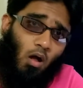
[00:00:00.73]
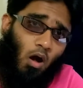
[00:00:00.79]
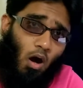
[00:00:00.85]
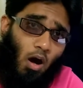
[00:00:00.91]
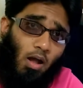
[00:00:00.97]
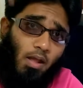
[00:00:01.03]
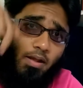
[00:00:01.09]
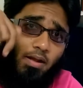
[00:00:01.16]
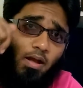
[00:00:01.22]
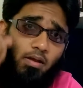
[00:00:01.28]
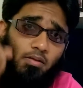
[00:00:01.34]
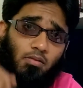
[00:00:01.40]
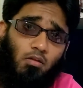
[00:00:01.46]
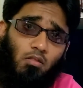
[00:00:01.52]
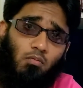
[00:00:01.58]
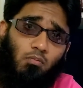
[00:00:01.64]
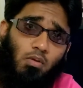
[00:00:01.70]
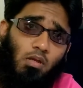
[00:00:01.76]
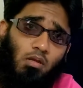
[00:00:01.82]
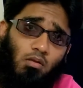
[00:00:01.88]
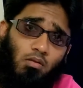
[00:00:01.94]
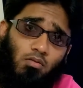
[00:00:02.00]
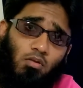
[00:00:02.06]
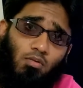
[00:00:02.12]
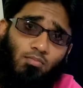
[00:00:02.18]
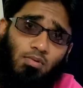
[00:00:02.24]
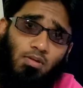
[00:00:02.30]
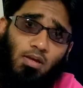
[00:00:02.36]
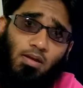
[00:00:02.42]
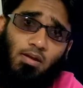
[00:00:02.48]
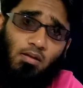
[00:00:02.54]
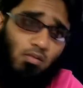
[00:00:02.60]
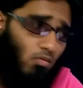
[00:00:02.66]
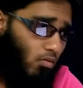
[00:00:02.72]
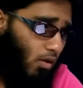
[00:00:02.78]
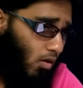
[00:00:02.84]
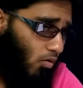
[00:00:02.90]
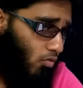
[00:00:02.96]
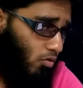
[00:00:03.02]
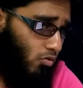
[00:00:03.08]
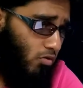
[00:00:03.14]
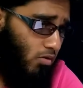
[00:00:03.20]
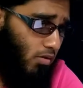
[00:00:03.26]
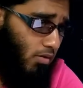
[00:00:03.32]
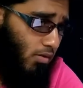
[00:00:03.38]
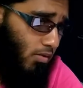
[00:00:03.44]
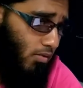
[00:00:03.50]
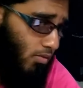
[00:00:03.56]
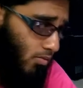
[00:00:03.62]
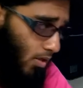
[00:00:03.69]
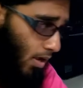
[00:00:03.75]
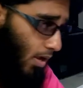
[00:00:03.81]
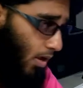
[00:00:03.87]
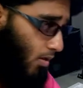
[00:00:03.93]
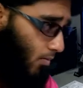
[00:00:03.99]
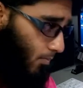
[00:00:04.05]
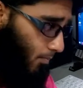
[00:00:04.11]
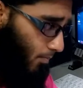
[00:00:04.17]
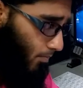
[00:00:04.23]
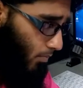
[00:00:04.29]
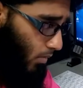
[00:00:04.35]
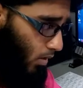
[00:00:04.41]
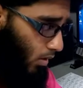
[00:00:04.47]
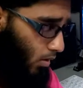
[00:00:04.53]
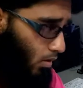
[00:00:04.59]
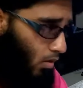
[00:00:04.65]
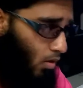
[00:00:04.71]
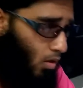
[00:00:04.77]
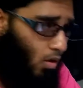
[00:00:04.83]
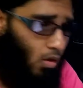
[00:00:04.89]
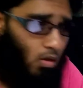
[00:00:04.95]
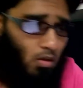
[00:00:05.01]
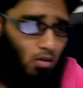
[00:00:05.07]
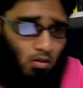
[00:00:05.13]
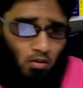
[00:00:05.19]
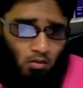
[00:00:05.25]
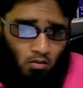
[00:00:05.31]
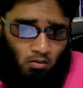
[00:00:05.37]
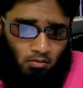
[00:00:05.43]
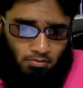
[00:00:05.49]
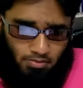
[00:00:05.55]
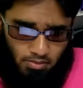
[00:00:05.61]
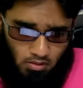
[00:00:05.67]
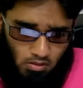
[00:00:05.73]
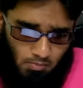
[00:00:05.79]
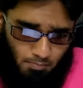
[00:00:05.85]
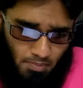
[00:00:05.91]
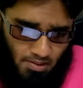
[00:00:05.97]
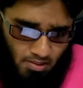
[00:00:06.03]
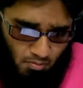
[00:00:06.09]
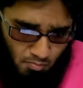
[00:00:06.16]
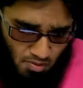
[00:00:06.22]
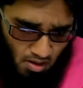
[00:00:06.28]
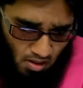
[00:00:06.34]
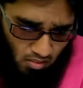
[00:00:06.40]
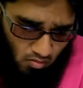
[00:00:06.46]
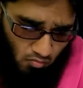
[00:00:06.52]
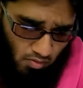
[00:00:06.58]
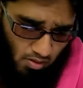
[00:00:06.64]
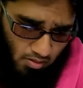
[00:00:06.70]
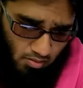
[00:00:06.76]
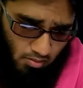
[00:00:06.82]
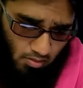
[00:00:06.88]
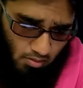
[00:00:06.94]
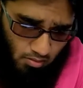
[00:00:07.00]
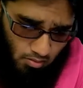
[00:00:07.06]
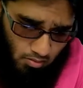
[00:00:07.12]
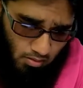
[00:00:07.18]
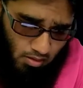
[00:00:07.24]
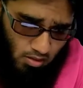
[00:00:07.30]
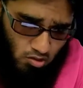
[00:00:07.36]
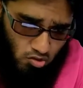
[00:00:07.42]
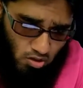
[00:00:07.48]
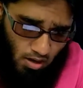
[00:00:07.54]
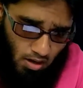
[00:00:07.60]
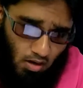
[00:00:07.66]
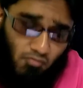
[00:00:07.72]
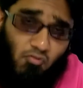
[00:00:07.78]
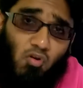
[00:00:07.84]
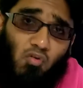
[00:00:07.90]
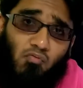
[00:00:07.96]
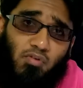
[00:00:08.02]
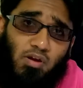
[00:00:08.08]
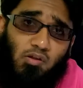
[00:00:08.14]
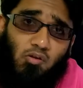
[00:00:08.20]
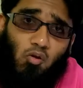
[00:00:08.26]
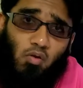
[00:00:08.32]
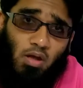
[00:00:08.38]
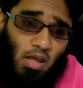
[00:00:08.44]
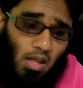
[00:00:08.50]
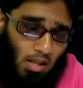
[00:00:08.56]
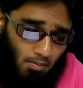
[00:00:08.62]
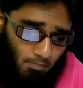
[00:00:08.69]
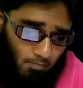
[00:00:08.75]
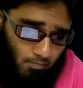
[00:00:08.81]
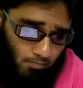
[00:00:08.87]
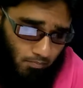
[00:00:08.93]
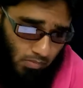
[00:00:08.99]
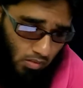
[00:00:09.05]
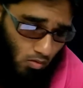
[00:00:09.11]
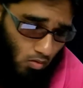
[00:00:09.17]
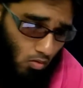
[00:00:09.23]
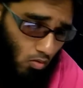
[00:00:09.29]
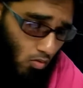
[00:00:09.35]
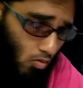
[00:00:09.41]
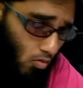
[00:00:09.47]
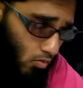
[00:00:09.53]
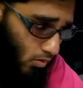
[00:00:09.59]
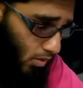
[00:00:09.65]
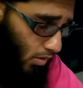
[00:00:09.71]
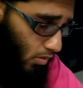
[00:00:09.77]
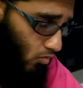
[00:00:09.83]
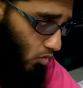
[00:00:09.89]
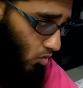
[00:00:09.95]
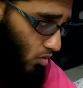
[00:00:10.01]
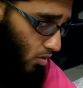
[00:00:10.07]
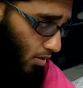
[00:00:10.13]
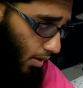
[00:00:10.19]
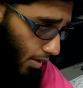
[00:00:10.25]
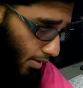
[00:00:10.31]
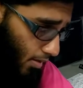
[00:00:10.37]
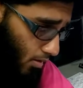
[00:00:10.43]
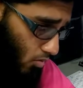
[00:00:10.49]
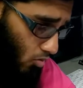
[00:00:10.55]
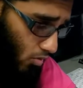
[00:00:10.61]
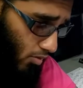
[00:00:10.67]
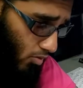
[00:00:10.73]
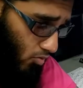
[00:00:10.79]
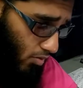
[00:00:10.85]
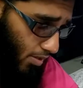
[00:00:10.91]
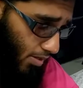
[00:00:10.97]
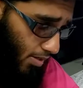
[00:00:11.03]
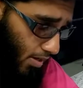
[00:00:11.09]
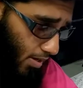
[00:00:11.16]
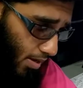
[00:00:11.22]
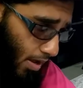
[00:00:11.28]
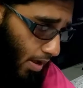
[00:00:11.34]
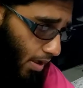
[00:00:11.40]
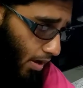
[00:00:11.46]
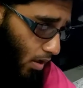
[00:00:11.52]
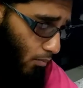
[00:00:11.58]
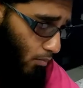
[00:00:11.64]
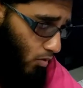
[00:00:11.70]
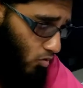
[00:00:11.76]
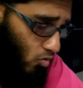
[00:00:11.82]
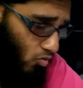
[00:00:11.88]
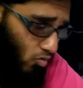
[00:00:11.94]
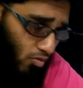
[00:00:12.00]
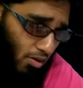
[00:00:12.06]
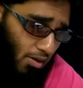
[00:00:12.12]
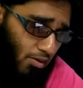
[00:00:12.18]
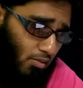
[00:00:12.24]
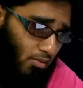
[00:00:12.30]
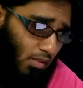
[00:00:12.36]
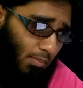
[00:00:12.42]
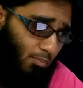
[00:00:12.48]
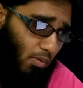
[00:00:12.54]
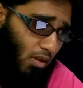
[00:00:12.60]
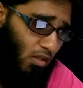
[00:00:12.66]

Hi guys, it's me, Jimmy a Geek. So the question is that C++ versus C Sharp for video game. So this question I'm not going to detail like I mean should you learn C++